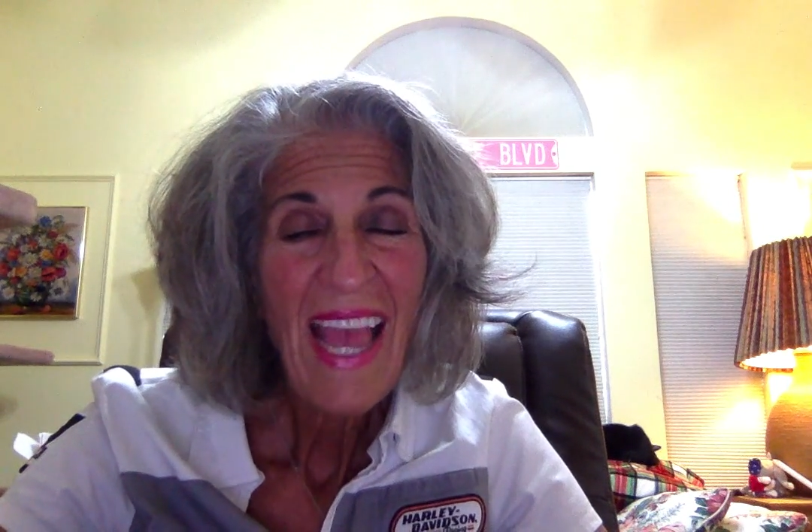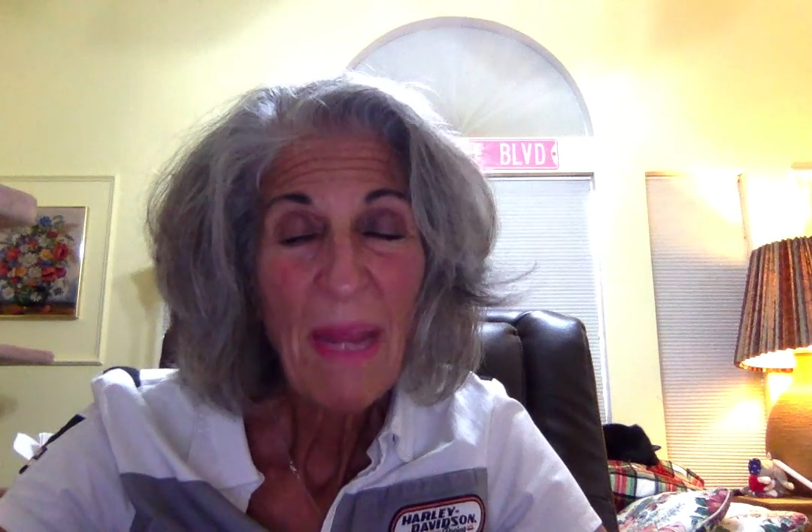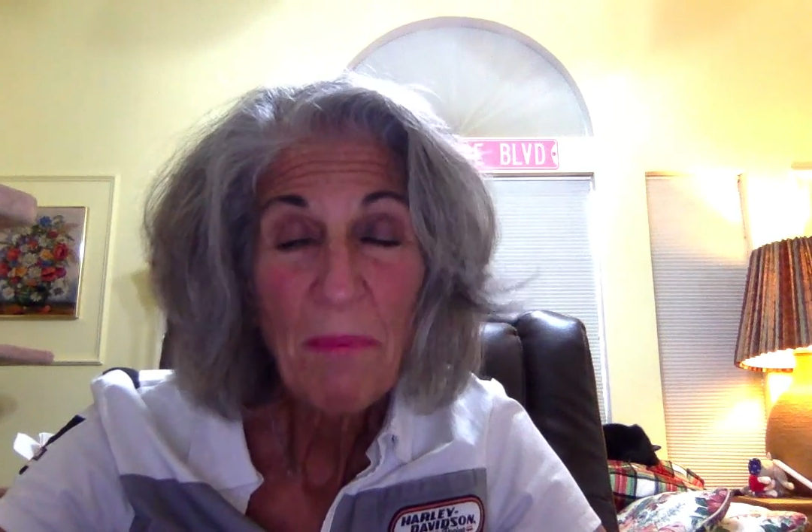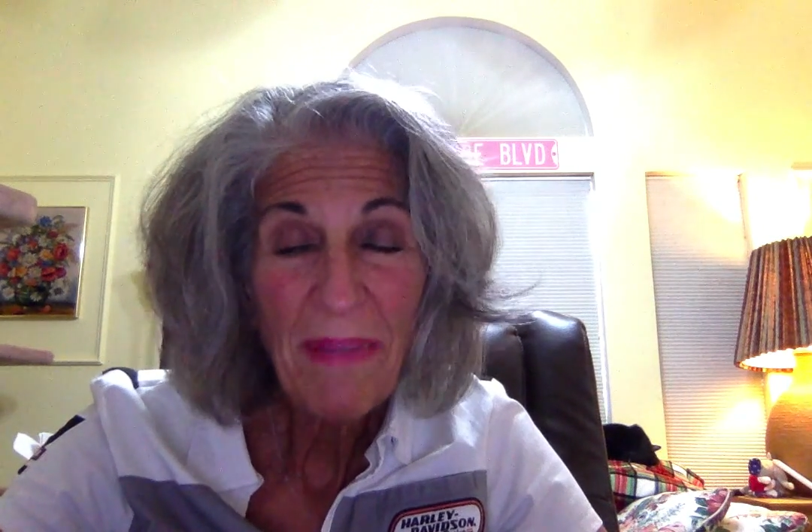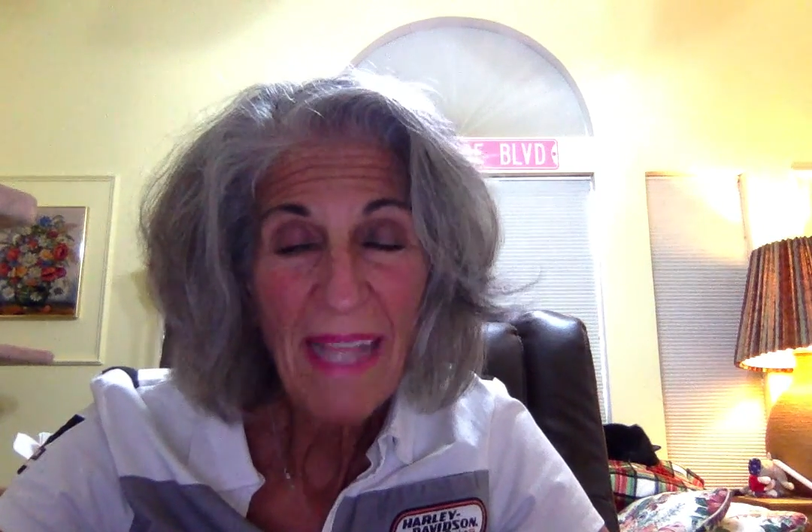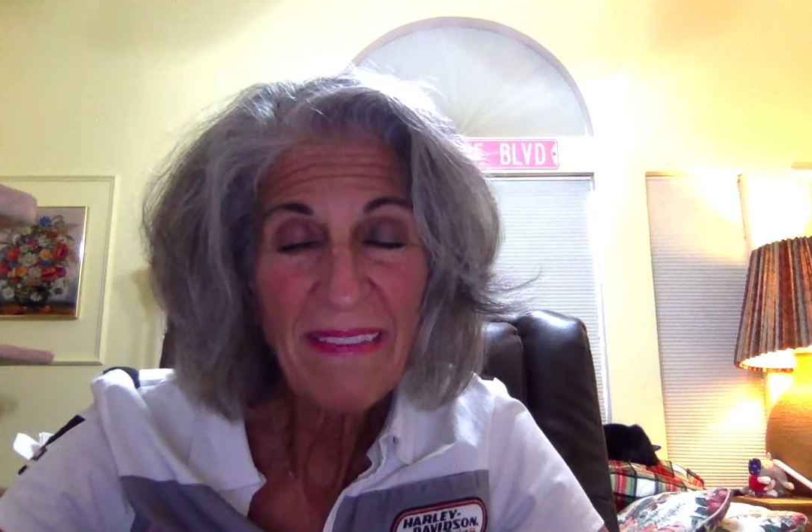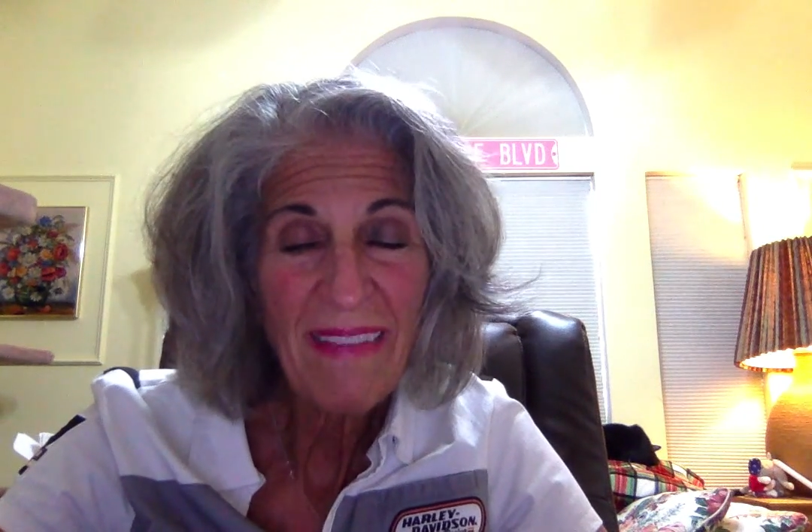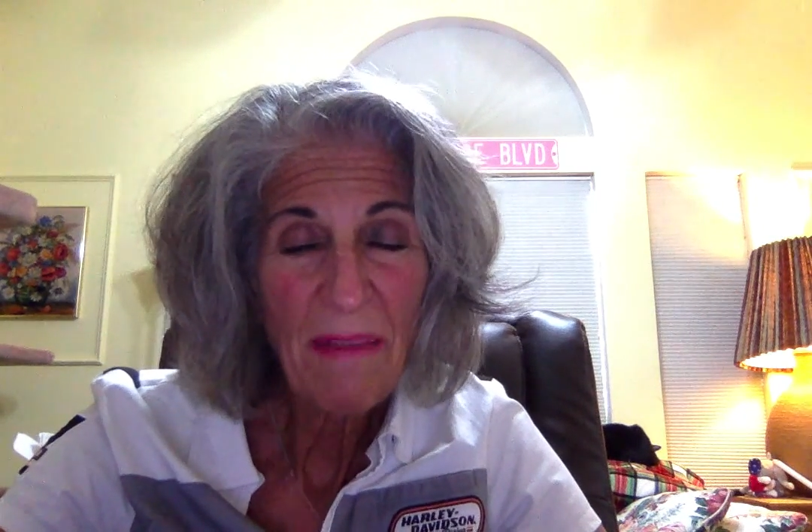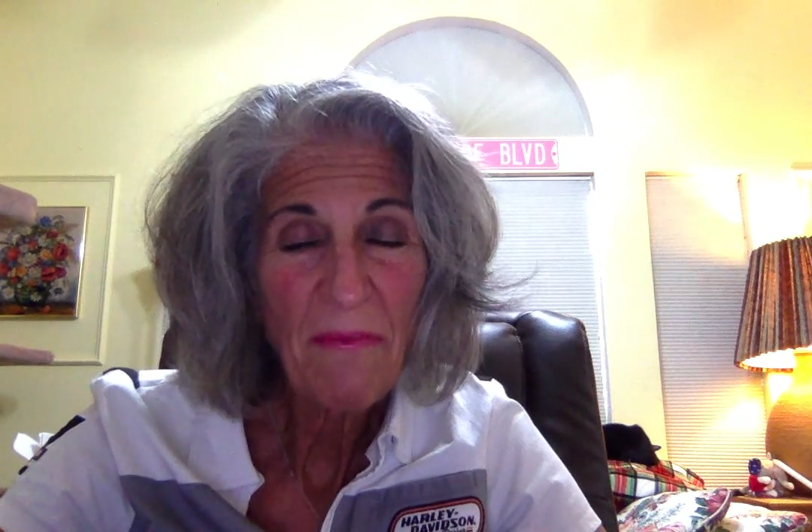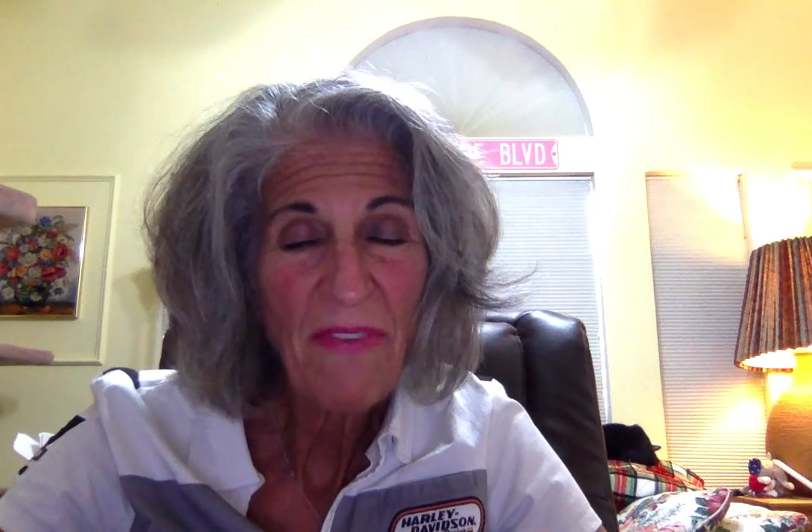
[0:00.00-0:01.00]
and bless
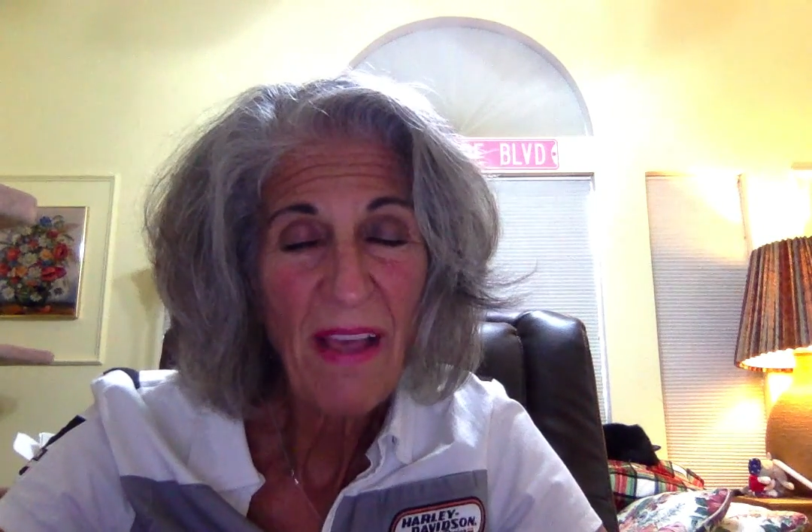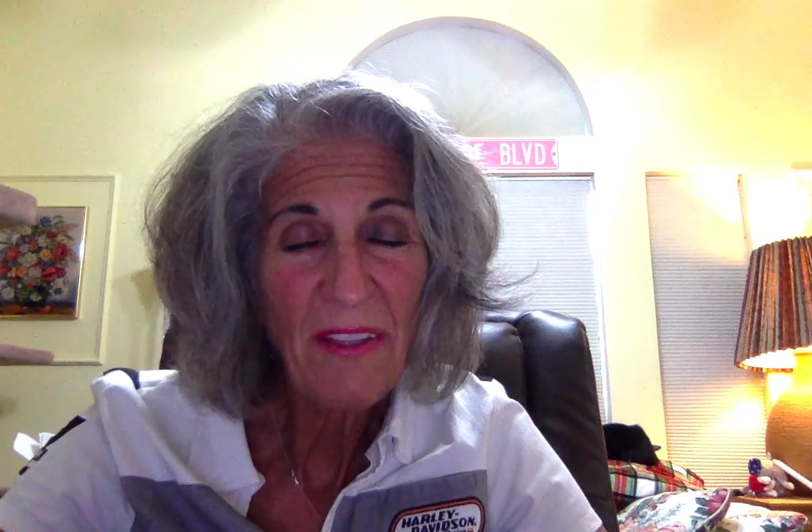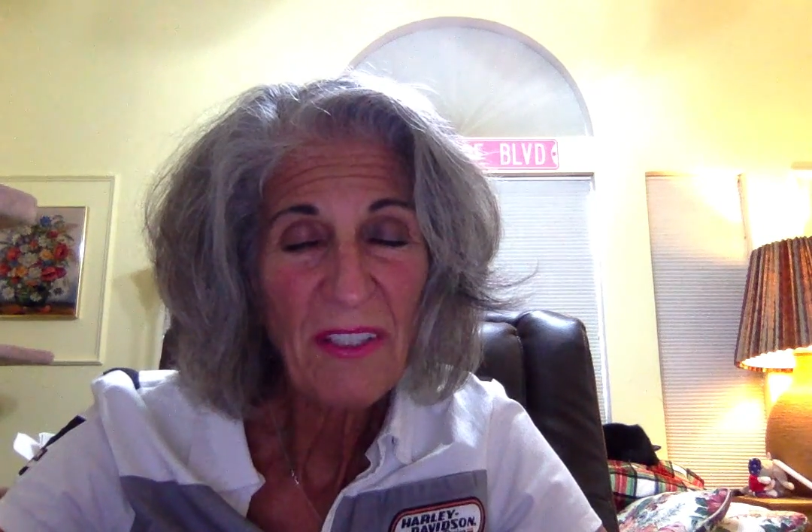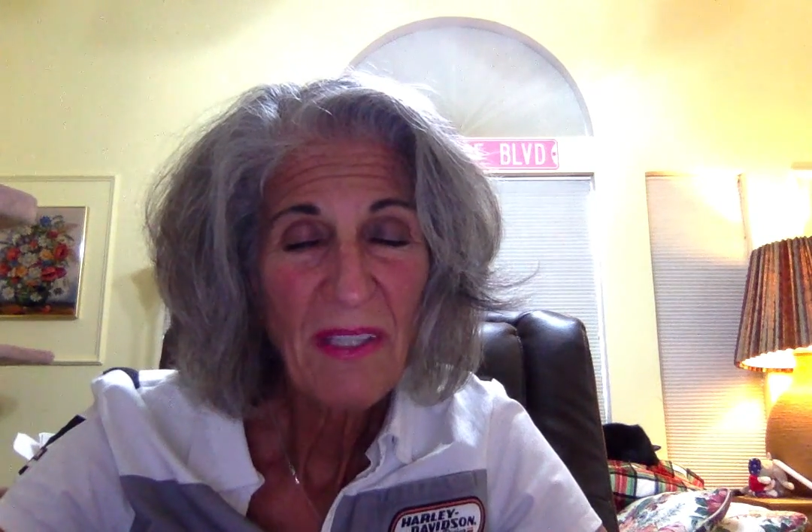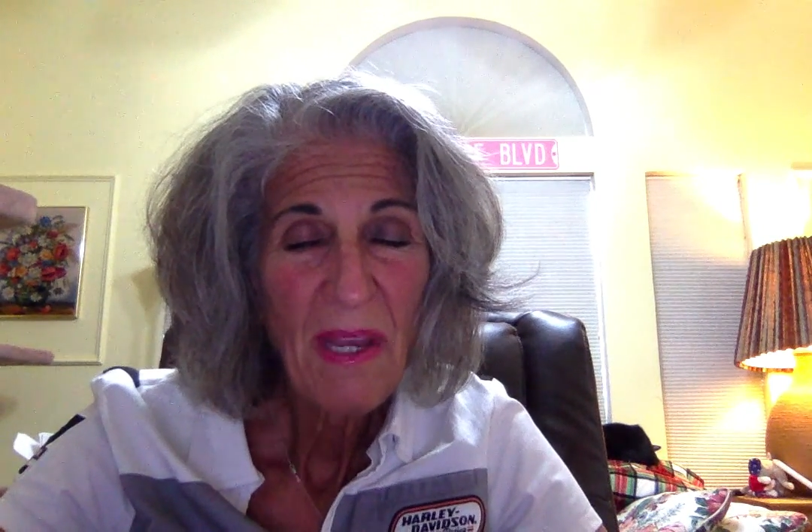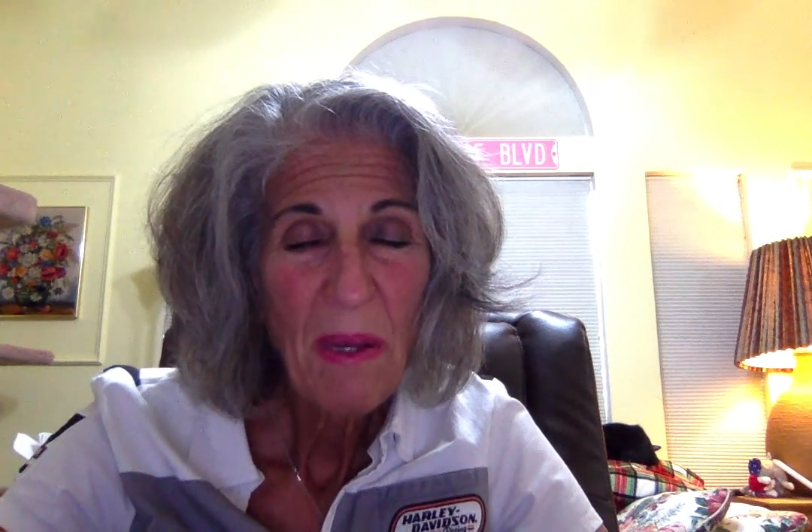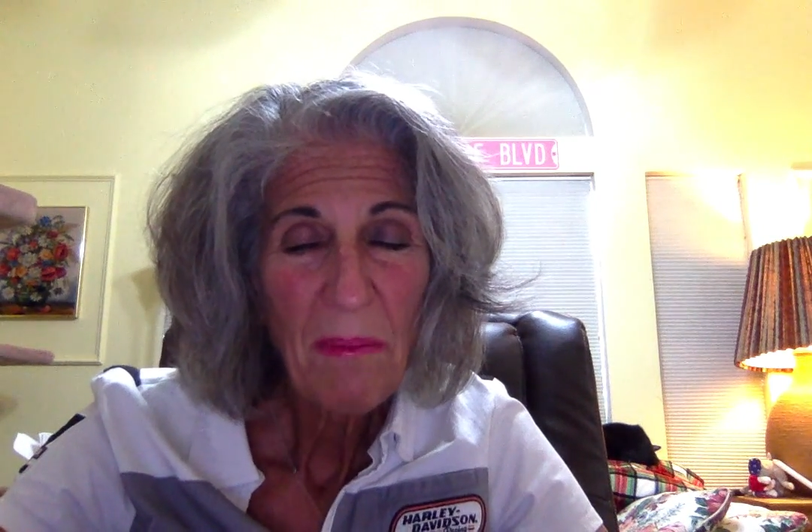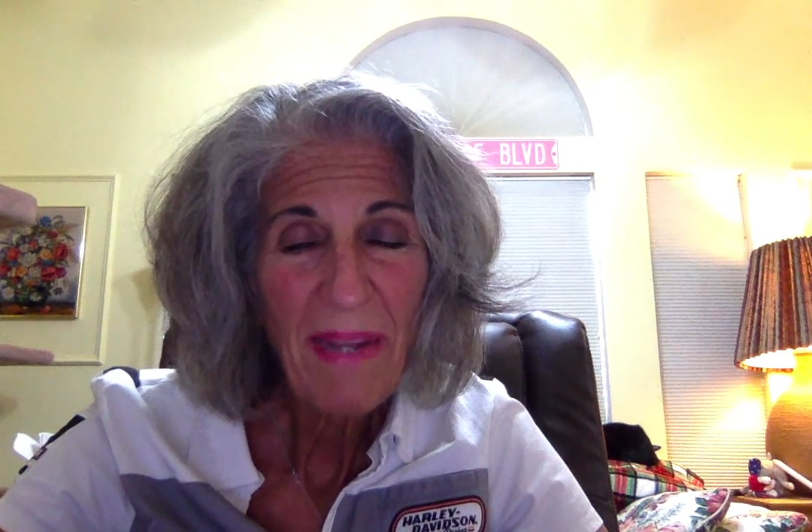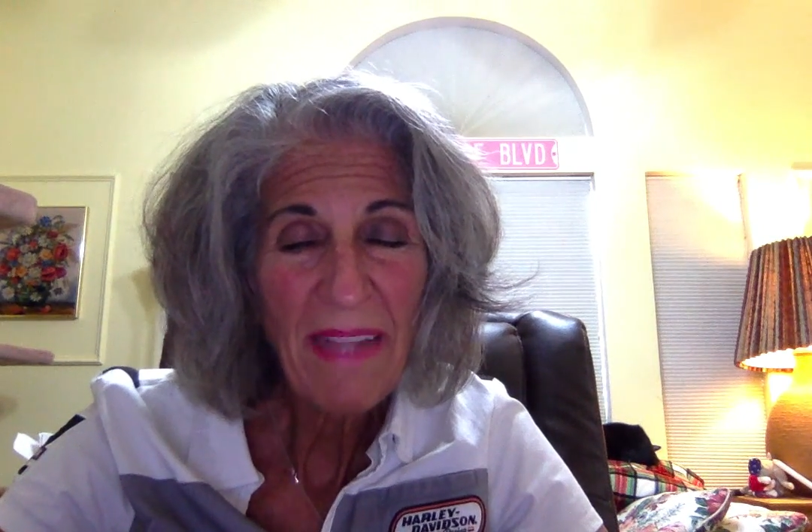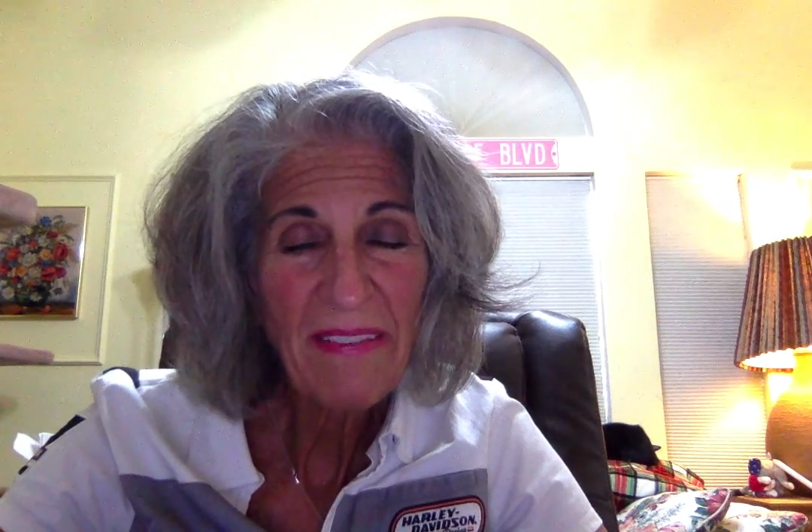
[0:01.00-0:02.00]
them, Father.
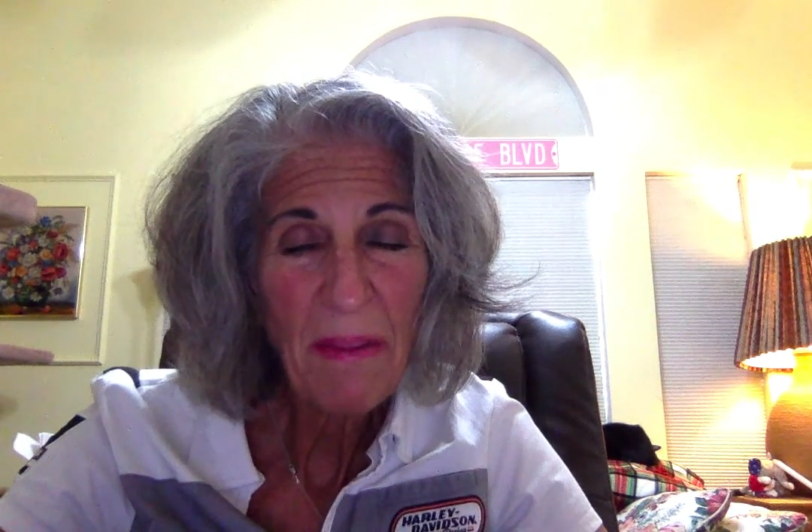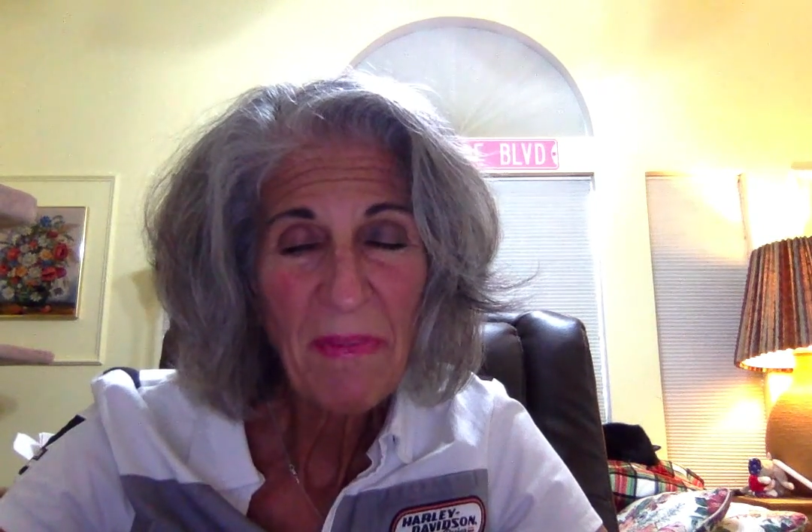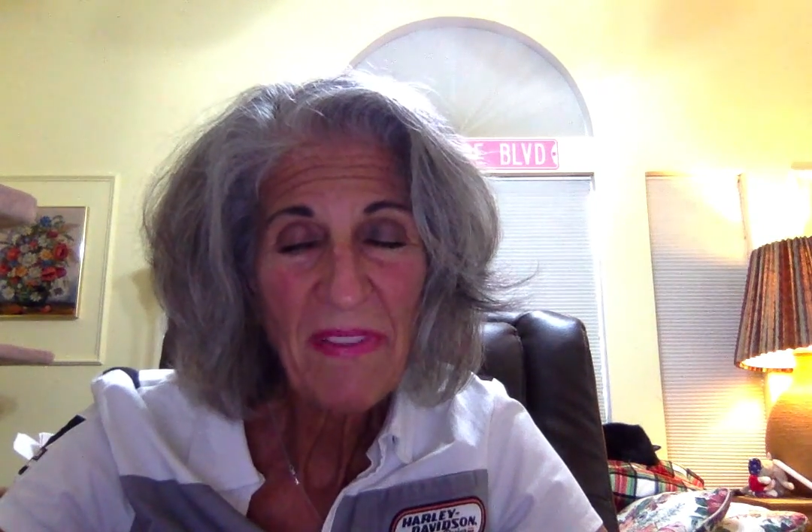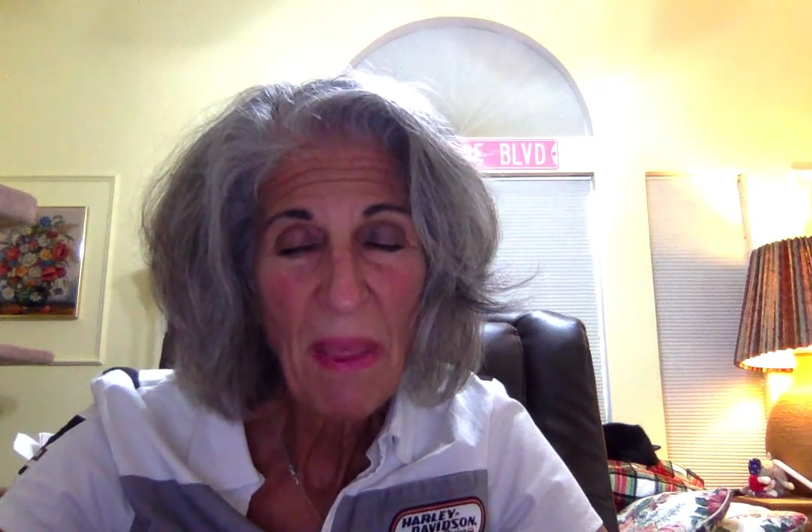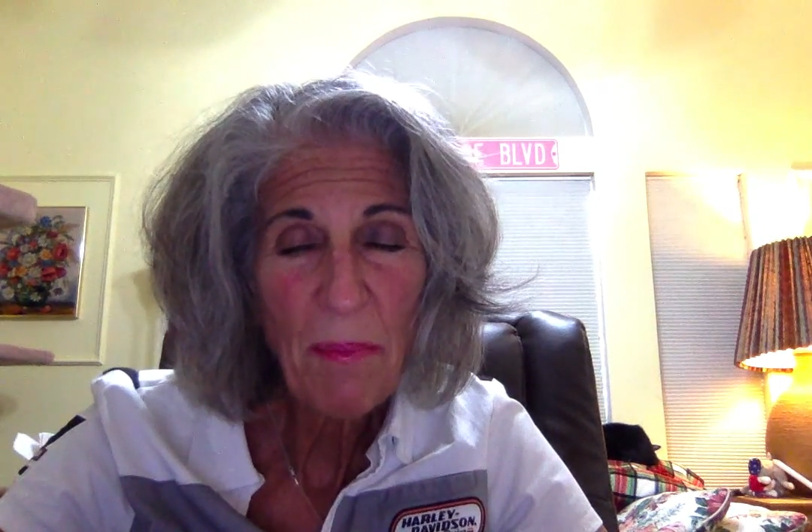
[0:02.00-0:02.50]
Bless them as they